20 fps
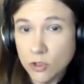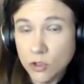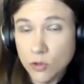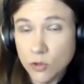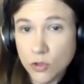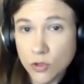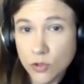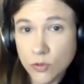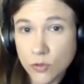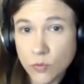You
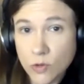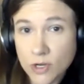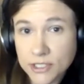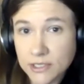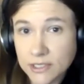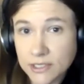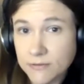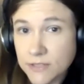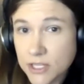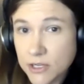could want to
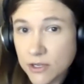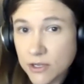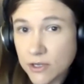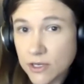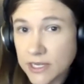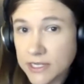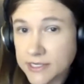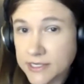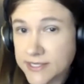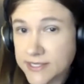live near
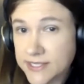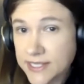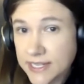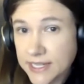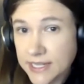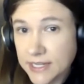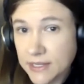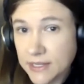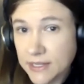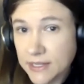a
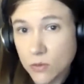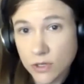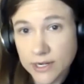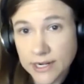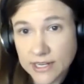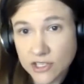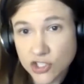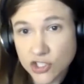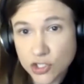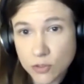city or a
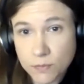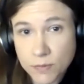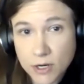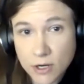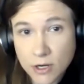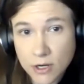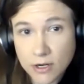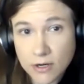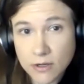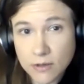national
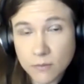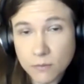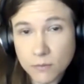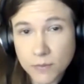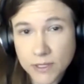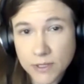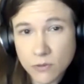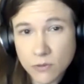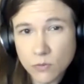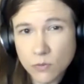park,
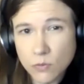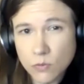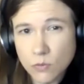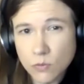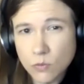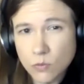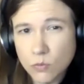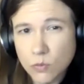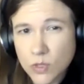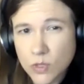but
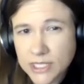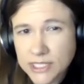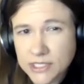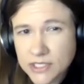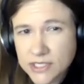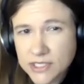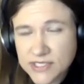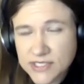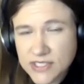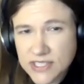what
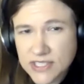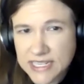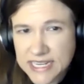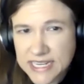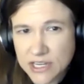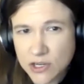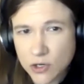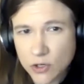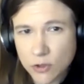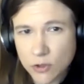does
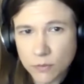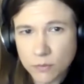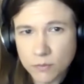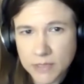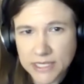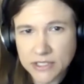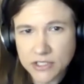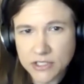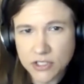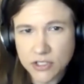near
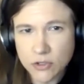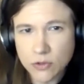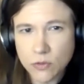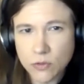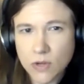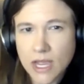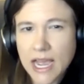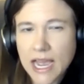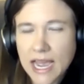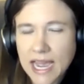mean to
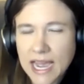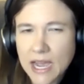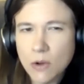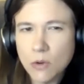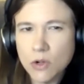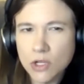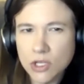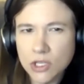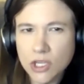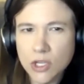you? How
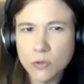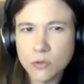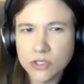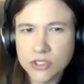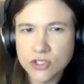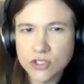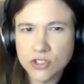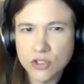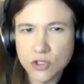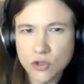
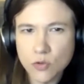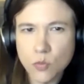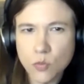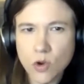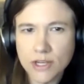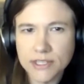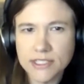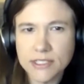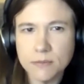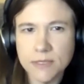close do you
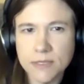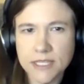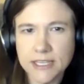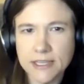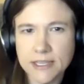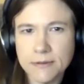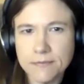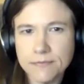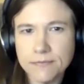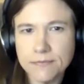want to
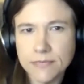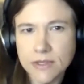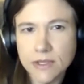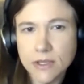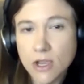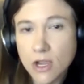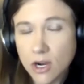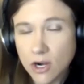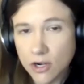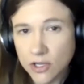be?
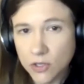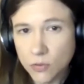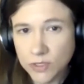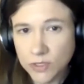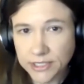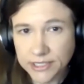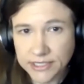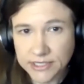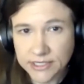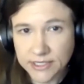Are you
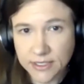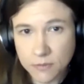willing to